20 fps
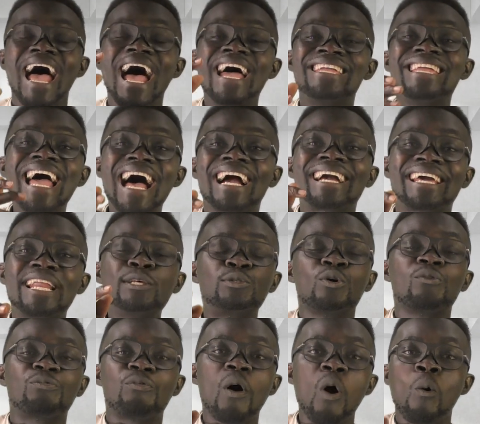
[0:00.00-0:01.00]
And yeah,
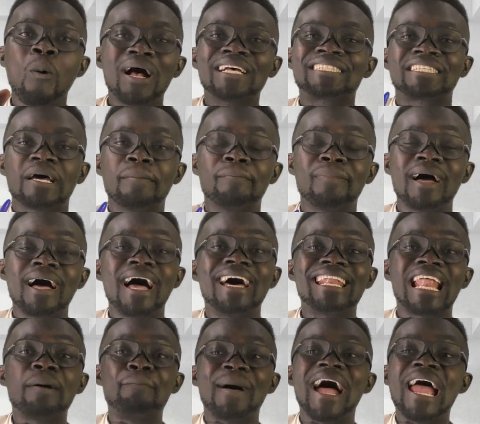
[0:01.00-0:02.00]
Christopher was some
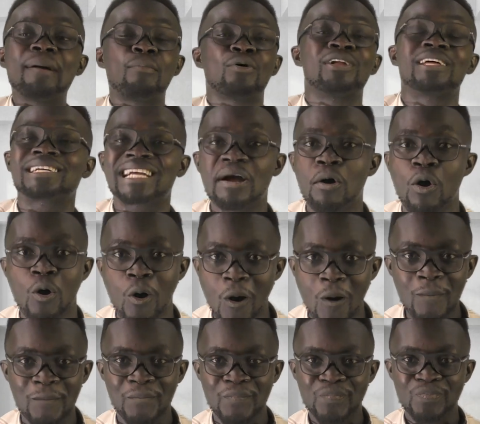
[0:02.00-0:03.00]
and a Bible,
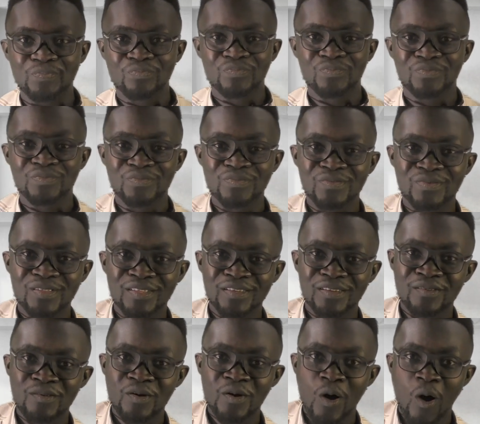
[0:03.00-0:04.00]
Nekaho.
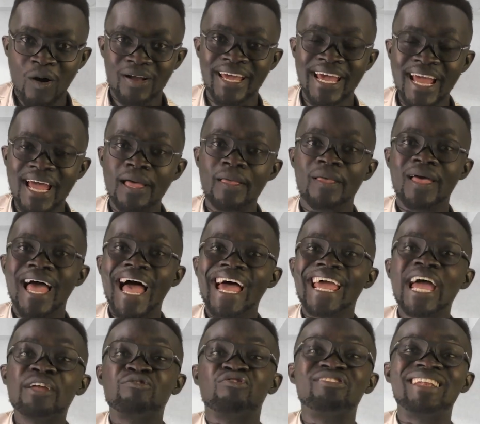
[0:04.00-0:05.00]
Okay,
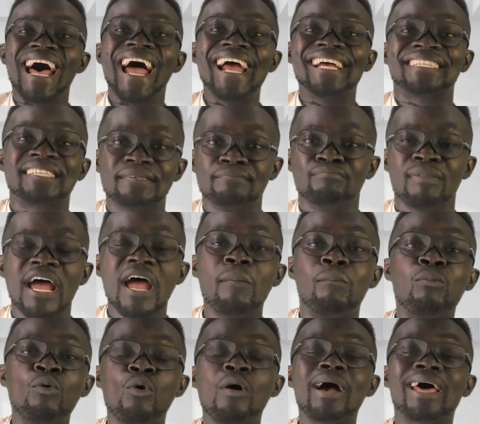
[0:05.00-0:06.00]
a Judaism, a
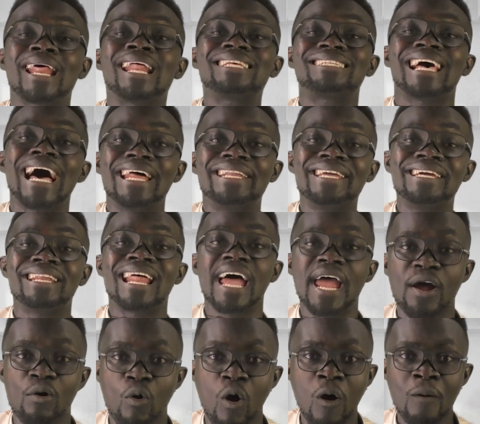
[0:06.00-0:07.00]
mu and
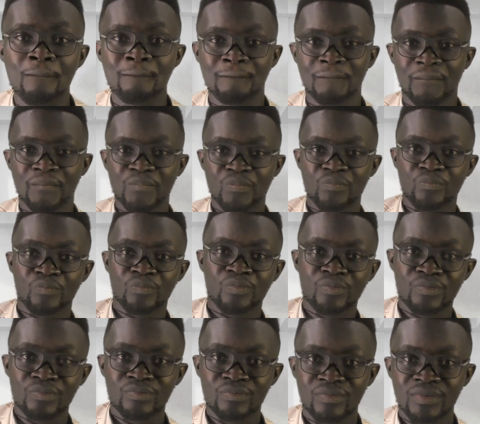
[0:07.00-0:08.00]
Sadina, a war.
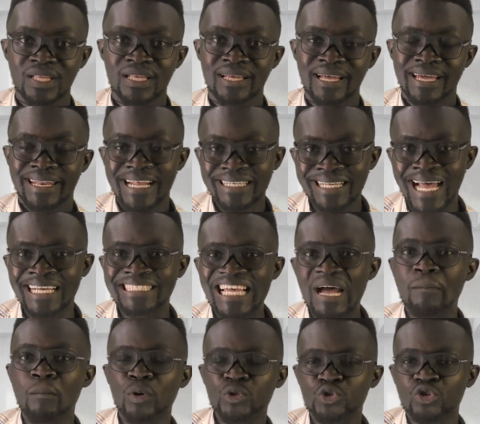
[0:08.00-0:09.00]

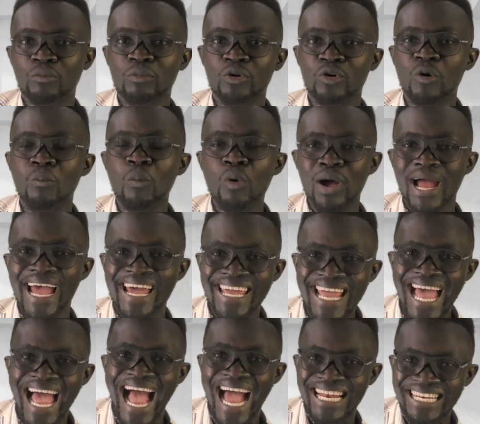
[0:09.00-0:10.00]
Nesasa Mosomono,
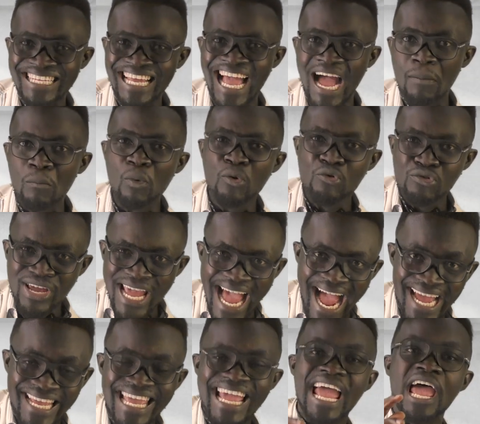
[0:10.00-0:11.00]
a idea,
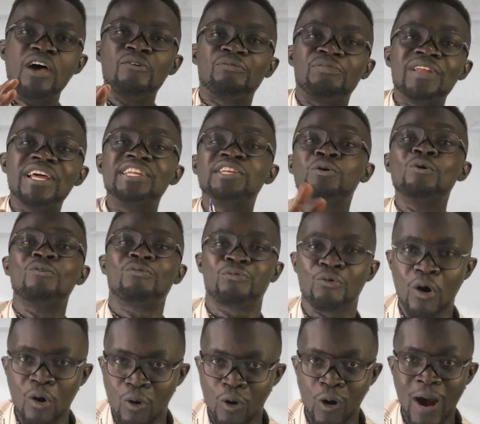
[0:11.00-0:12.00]
Muria, a free Jew
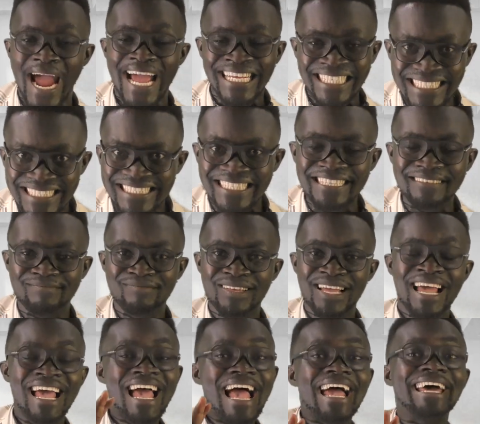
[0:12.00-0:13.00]
for her auntie,
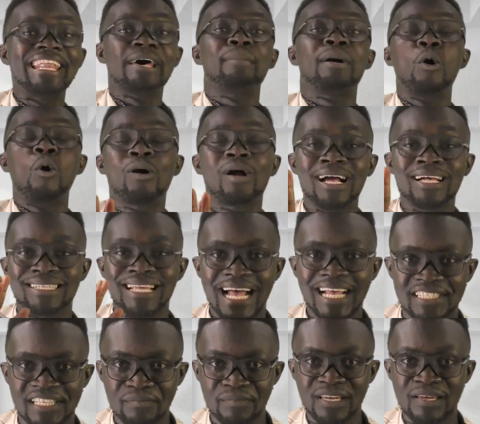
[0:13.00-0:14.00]
and a Marocan
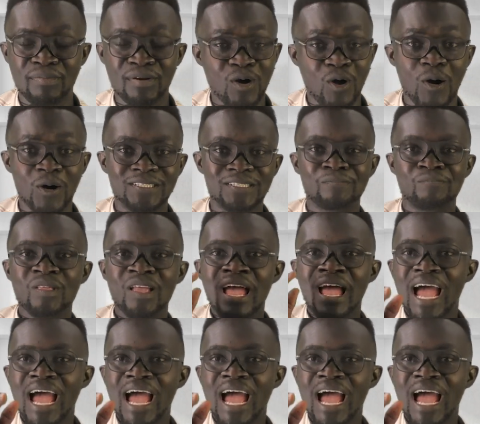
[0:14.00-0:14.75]
asked me because